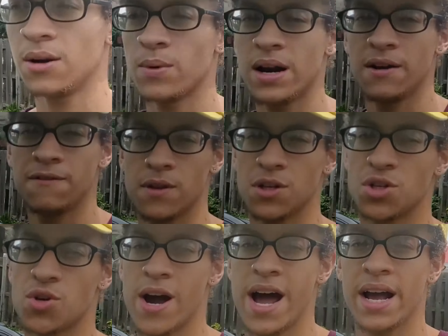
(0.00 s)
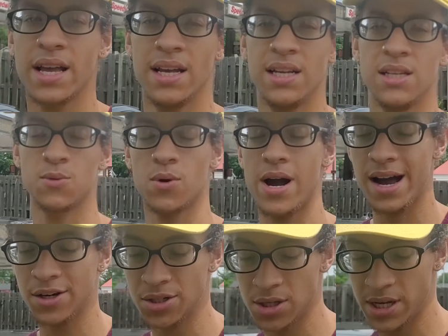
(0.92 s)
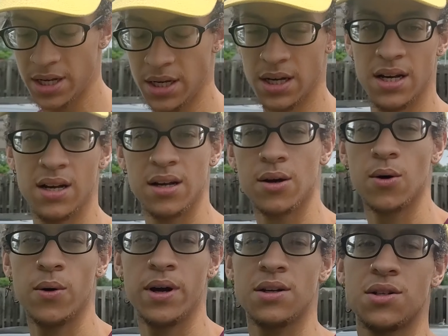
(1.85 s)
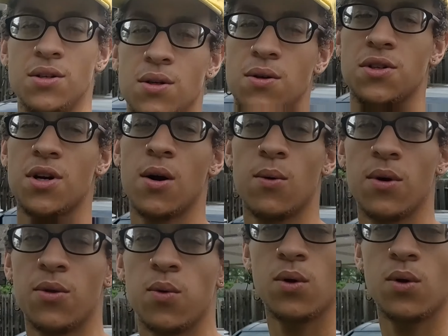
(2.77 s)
it ready for the track is we're actually going to start with